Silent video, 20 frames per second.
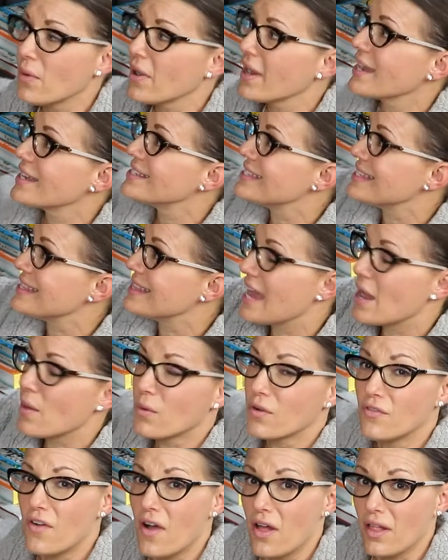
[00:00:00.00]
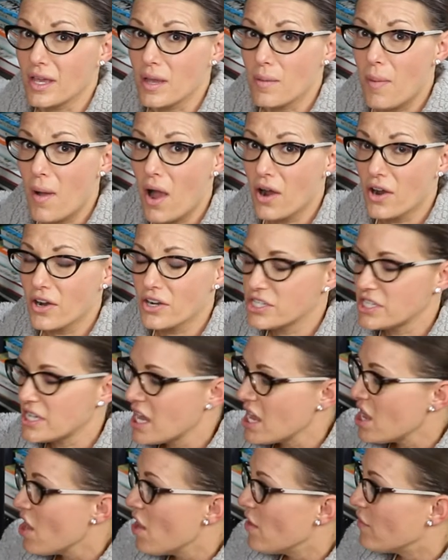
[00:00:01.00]
bricks that were falling apart,
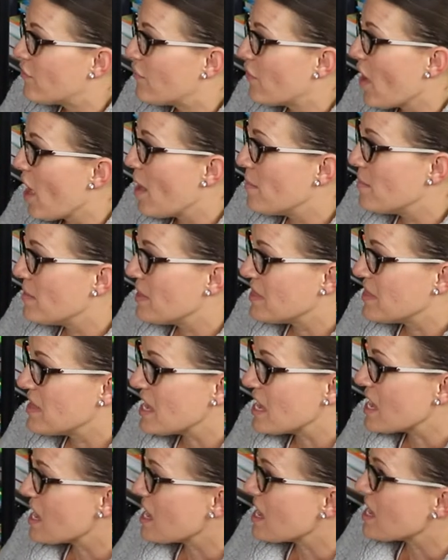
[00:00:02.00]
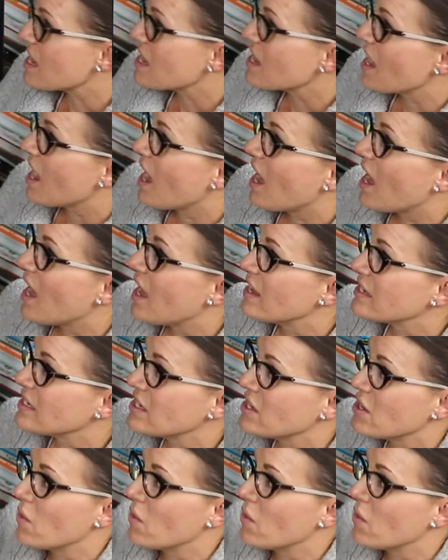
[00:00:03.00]
from the, uh, you